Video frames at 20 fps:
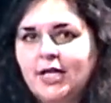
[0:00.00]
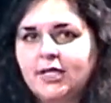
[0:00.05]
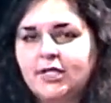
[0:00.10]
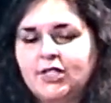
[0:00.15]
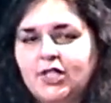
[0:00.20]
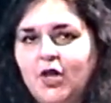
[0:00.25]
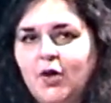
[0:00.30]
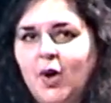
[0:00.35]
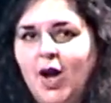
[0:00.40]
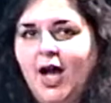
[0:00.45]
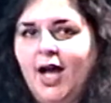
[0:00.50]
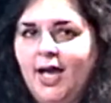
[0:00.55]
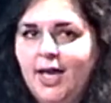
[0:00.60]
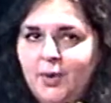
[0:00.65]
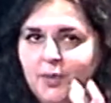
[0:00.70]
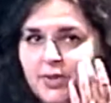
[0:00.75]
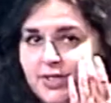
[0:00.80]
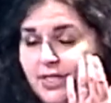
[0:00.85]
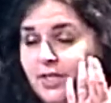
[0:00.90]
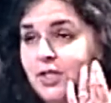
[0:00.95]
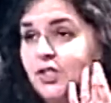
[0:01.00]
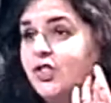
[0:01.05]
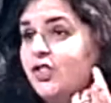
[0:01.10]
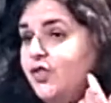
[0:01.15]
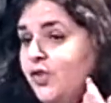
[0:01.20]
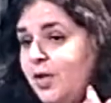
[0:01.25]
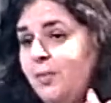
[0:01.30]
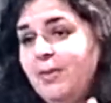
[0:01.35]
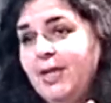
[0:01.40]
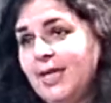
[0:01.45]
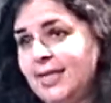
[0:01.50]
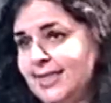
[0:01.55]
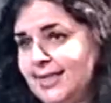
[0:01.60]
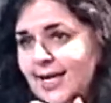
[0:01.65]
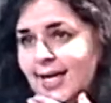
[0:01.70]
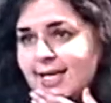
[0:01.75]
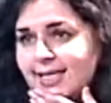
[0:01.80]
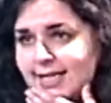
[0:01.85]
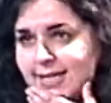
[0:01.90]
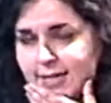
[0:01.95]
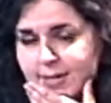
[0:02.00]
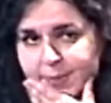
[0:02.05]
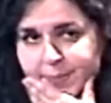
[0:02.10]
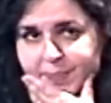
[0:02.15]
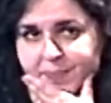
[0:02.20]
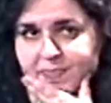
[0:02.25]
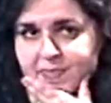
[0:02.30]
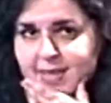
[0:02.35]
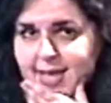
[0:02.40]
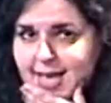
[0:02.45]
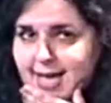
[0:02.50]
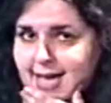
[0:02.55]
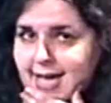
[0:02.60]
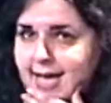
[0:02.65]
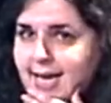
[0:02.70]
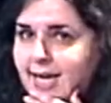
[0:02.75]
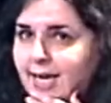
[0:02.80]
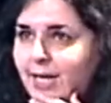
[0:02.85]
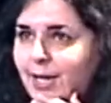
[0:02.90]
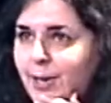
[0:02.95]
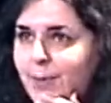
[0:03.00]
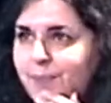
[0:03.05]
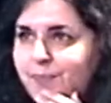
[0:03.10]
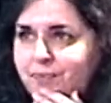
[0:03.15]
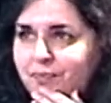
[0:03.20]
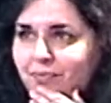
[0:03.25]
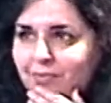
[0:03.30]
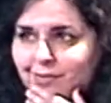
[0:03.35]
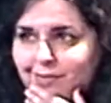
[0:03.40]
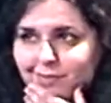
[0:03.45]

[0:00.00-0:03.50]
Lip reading: So I was extremely excited. And